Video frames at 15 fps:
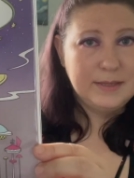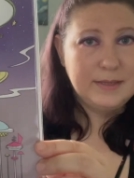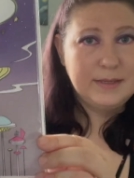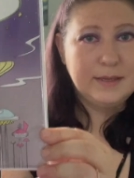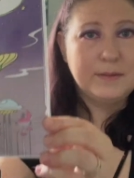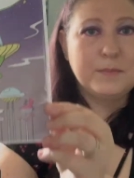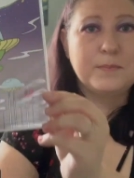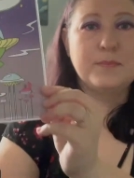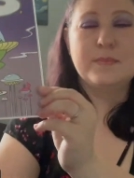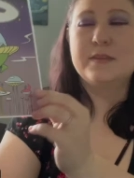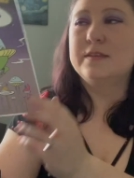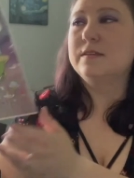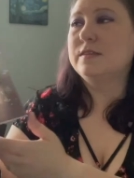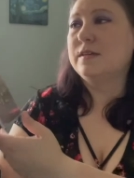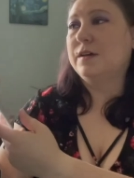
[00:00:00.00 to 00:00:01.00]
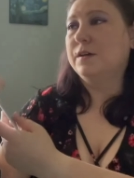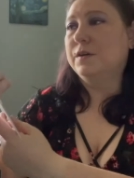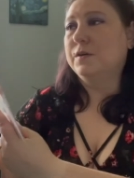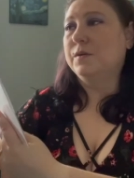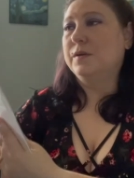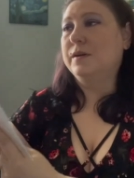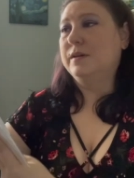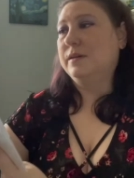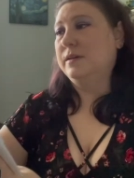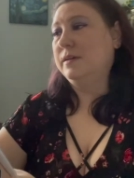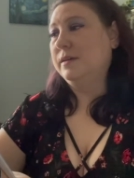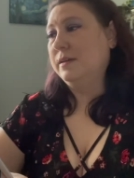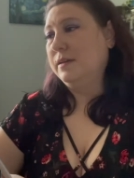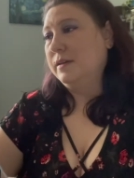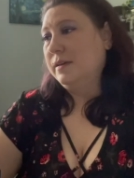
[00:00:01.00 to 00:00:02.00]
Yep, so
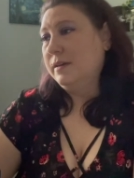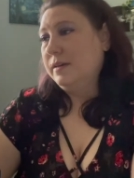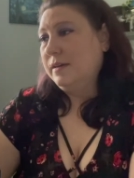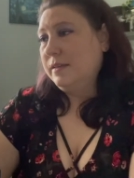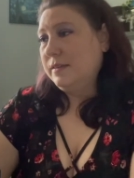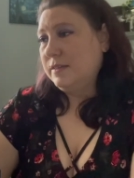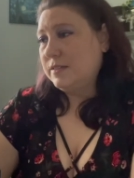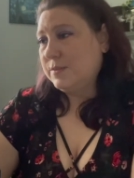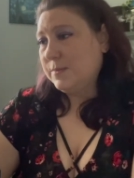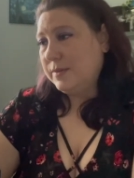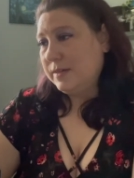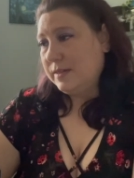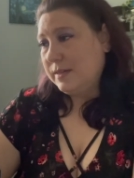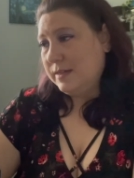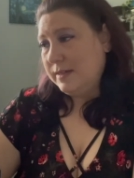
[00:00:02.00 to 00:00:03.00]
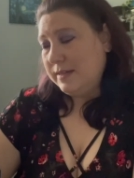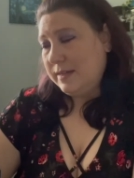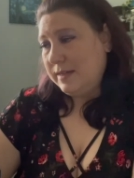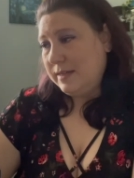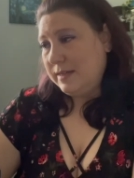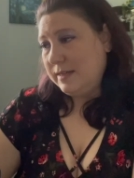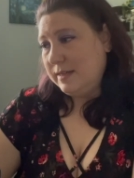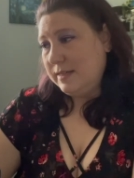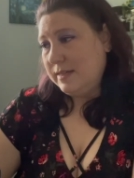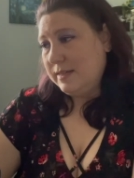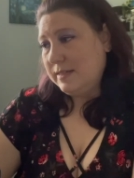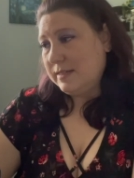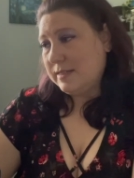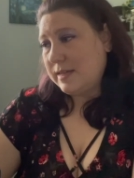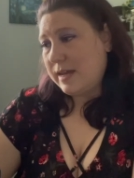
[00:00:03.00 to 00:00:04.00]
this one
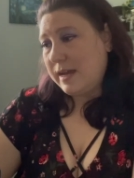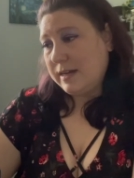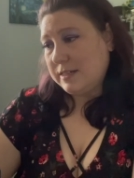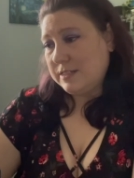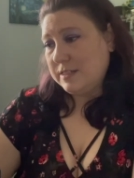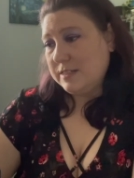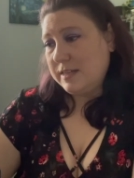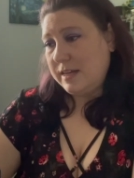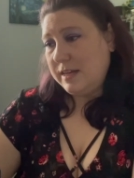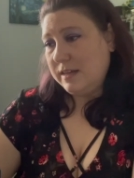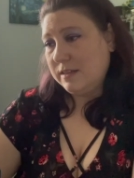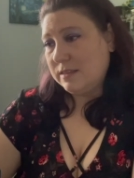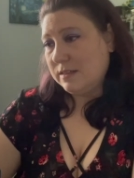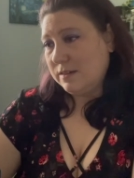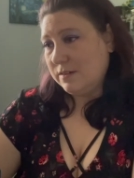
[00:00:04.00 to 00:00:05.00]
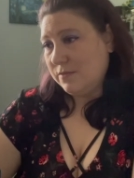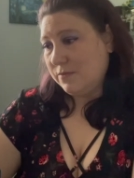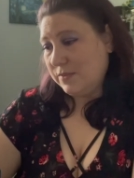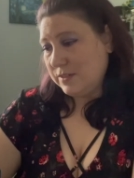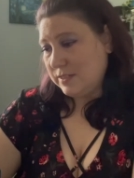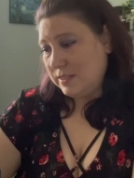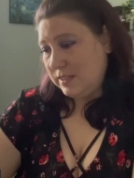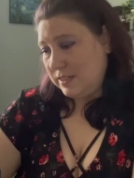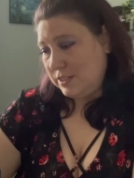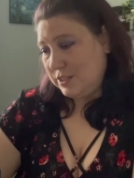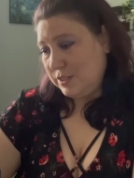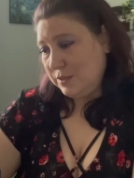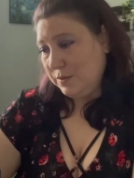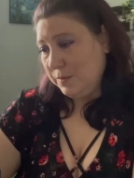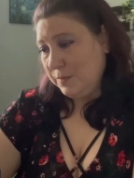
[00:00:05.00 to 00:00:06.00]
is Action Tank, the first
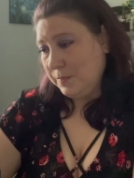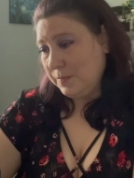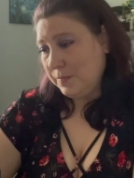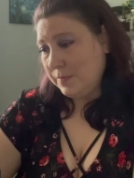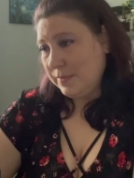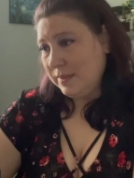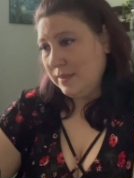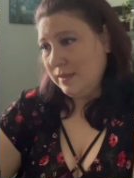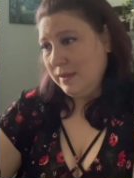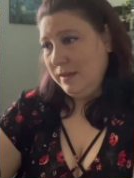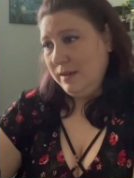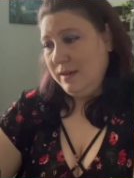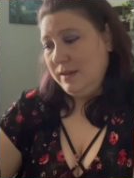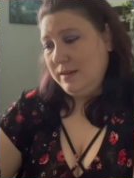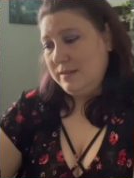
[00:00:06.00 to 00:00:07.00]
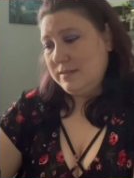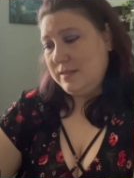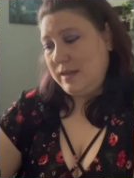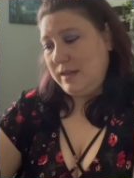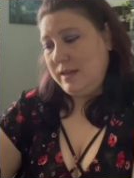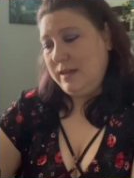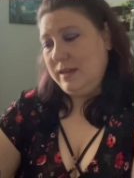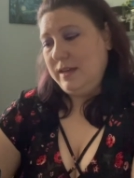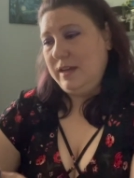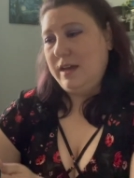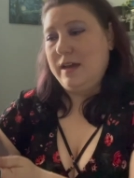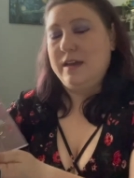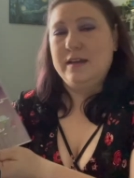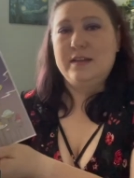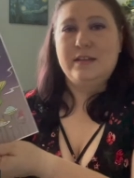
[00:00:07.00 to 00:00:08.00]
issue. It's a
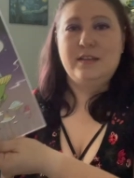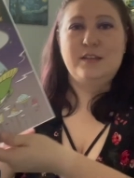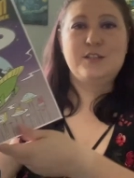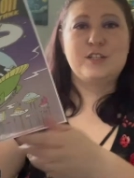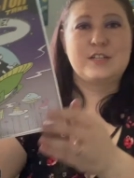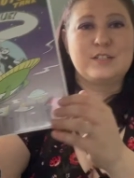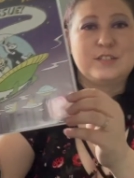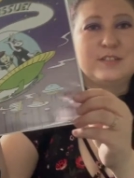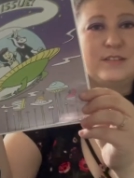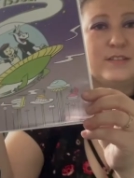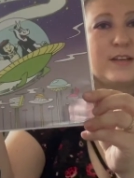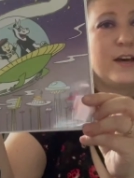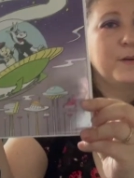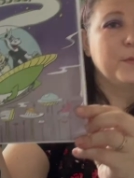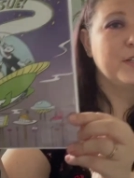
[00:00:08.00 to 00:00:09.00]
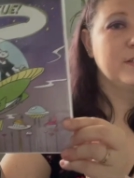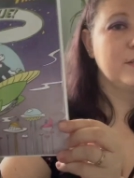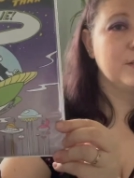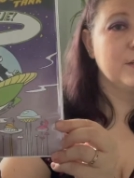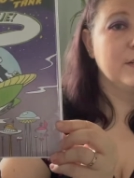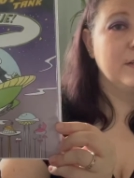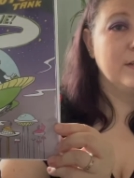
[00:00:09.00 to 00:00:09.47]
Jetsons homage.